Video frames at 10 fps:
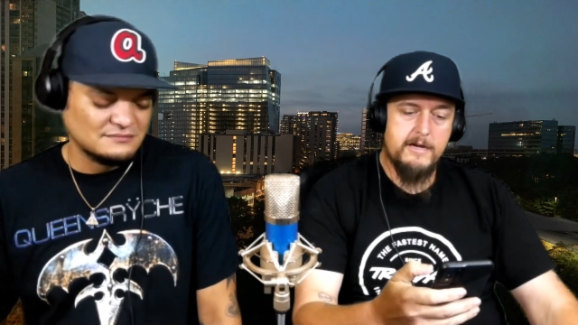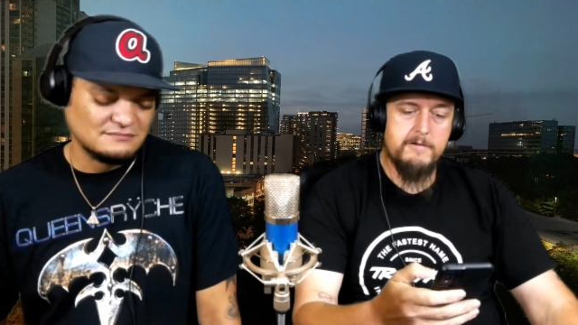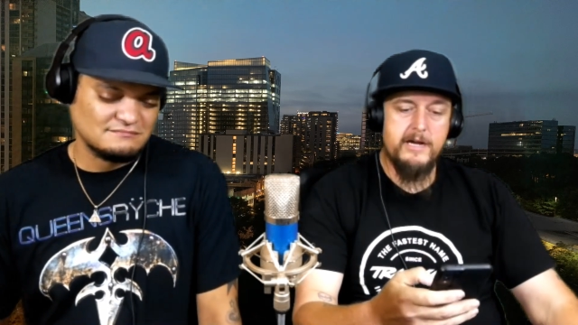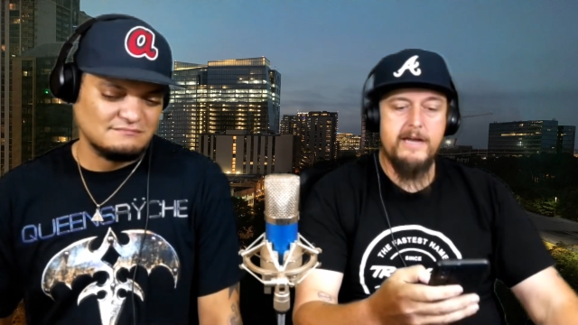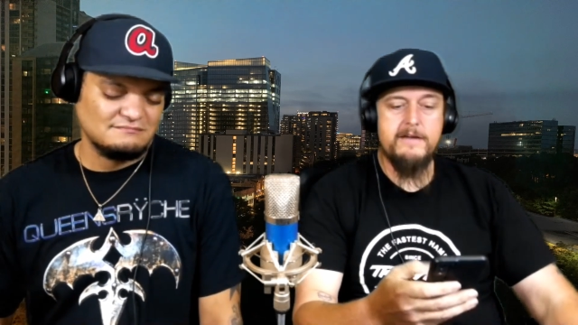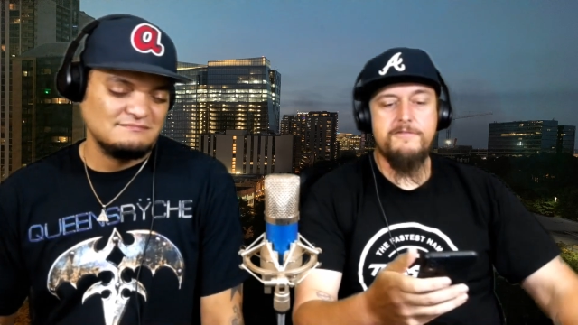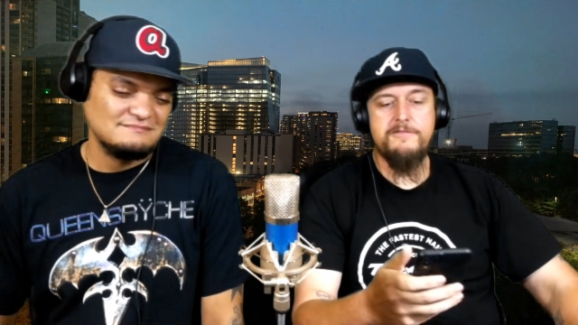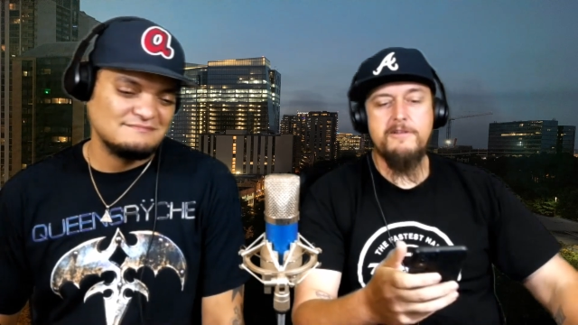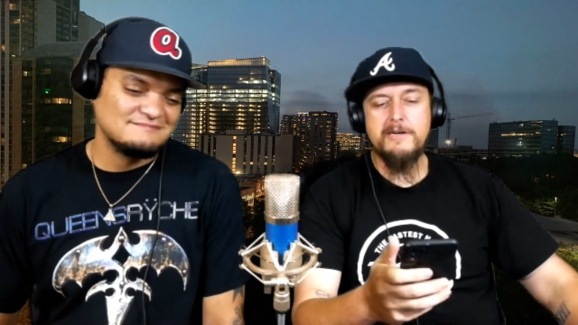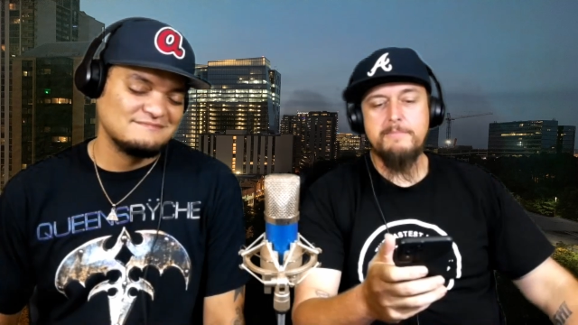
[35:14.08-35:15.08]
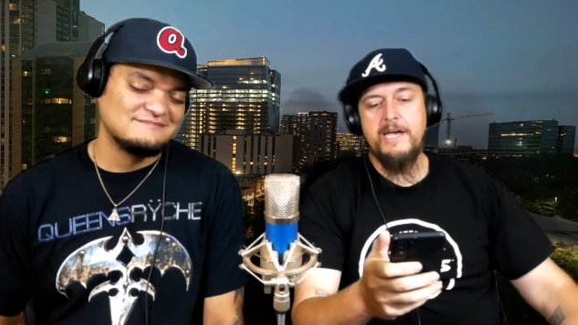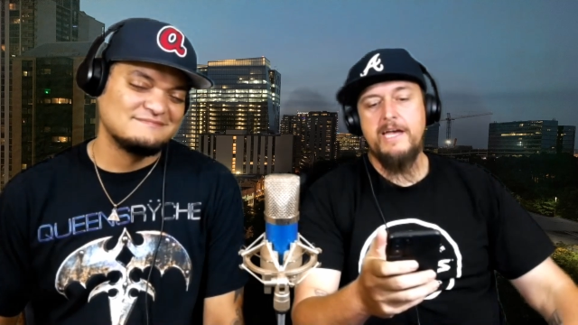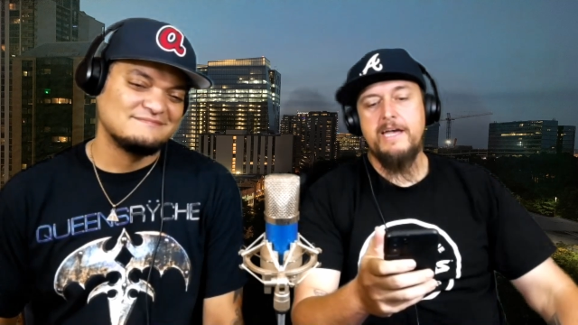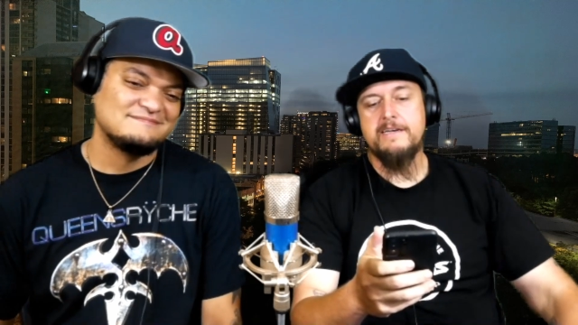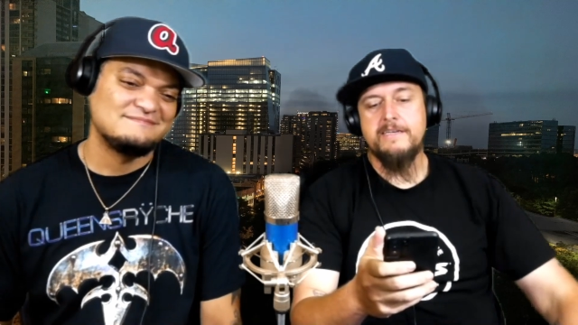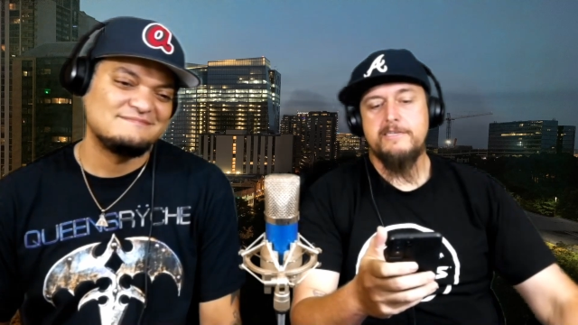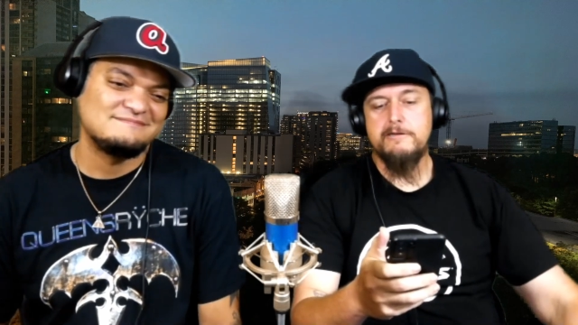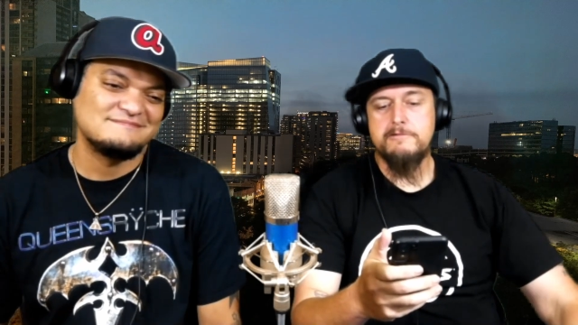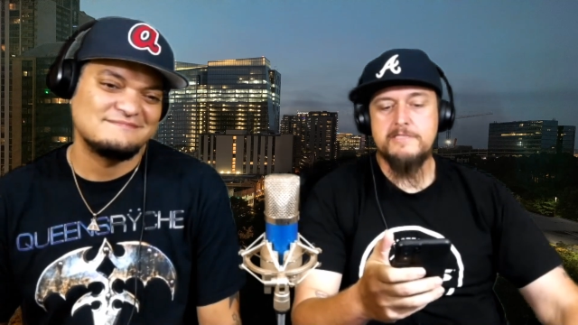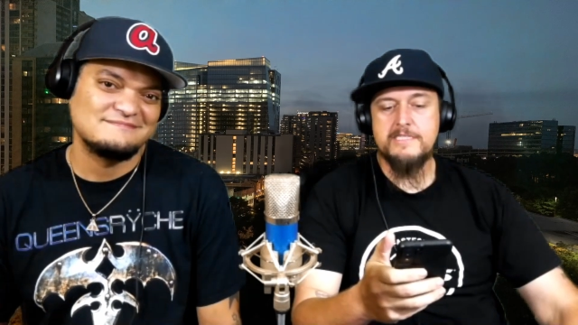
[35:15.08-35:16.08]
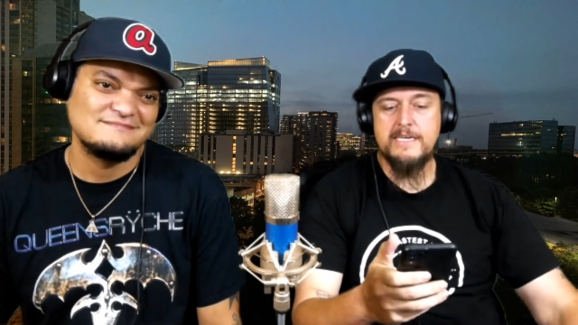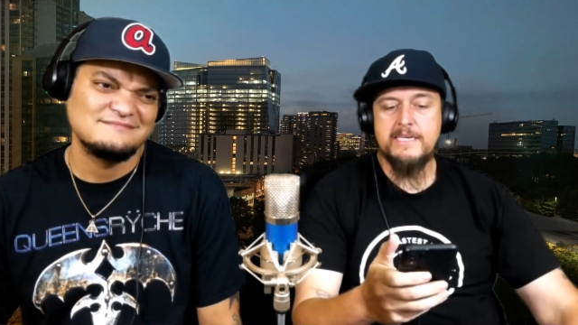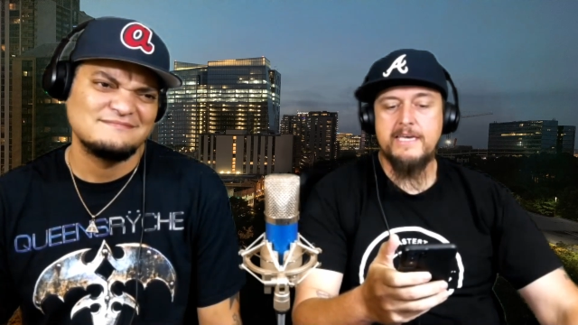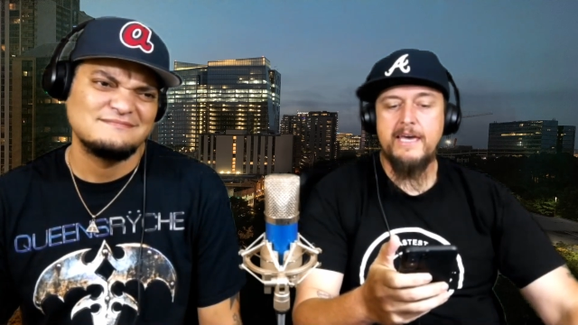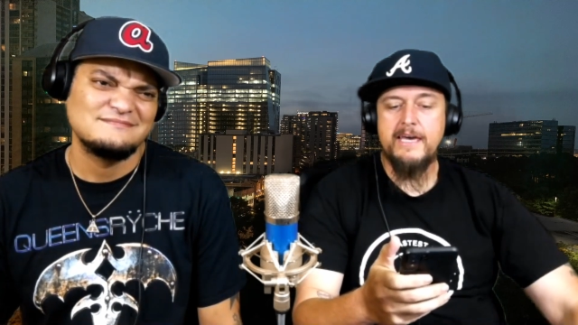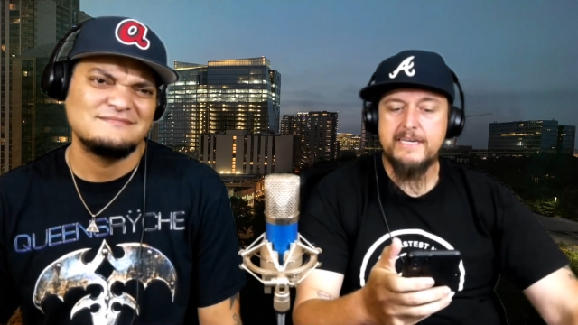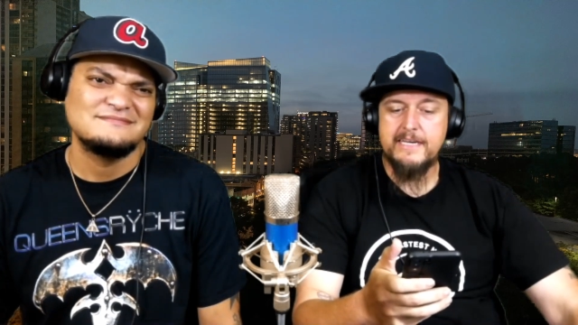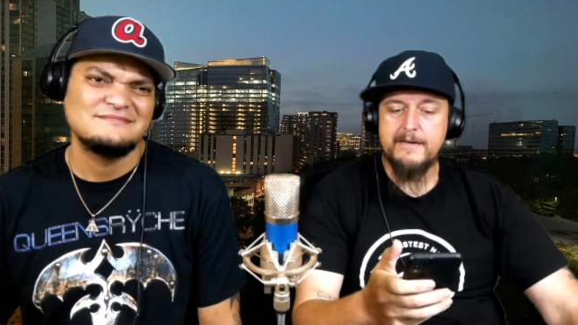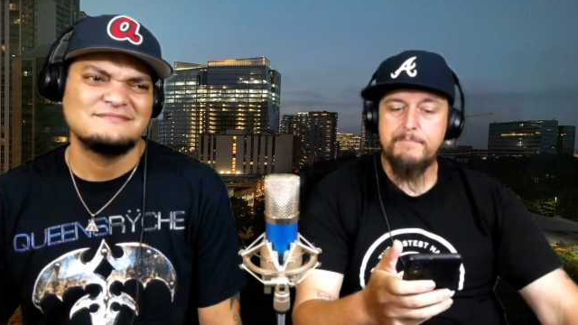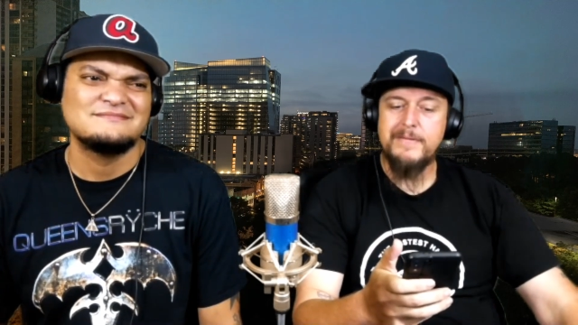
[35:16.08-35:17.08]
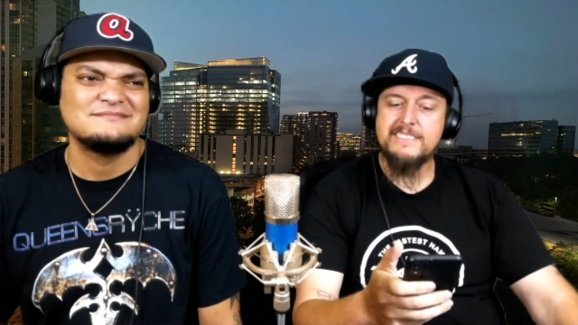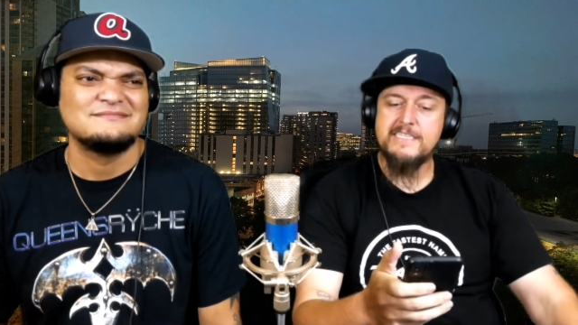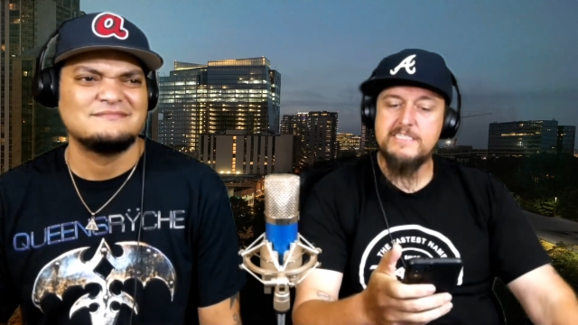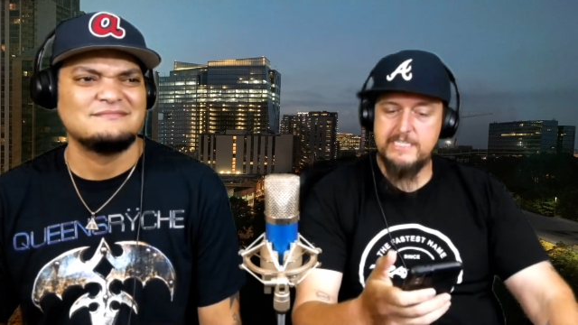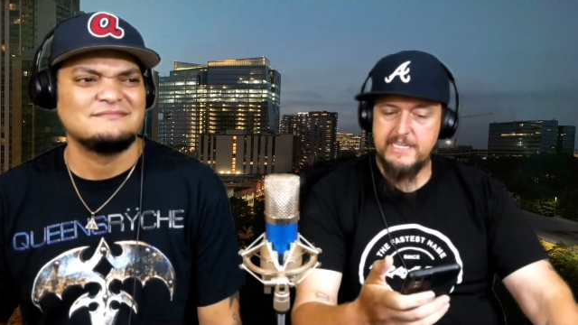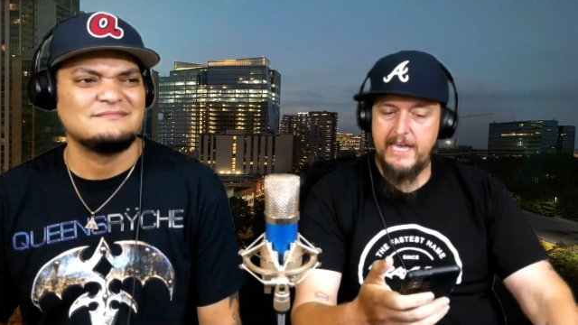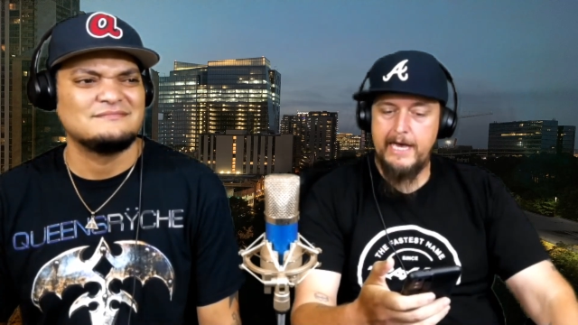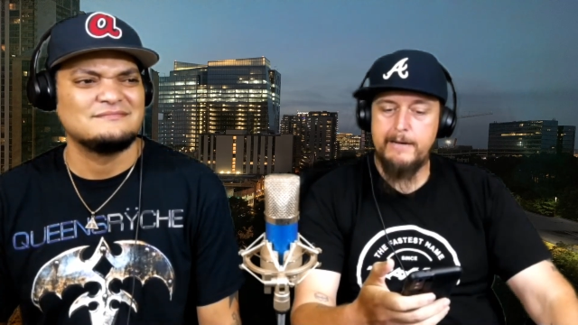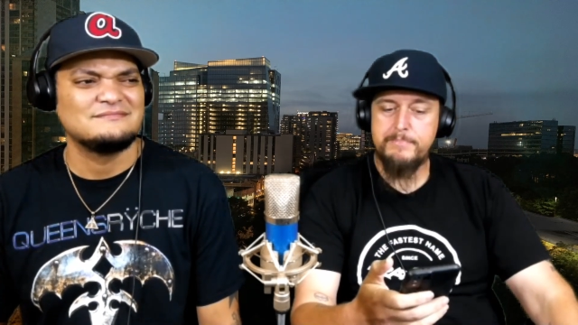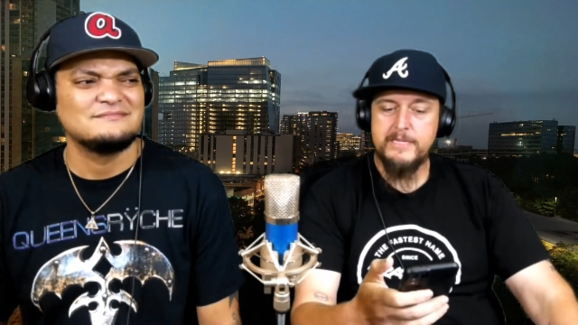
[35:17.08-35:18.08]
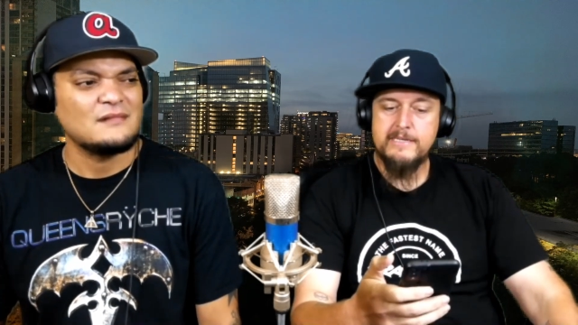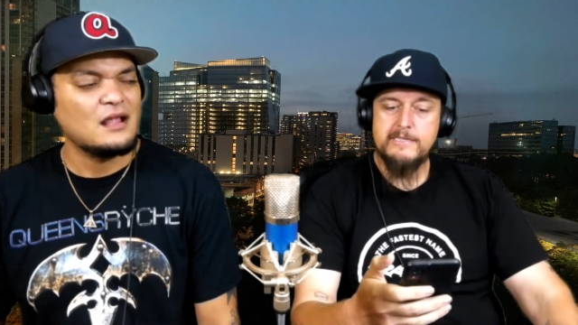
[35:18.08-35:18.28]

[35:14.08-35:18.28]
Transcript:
Speaker 1: All right, Florida man used Kik messaging app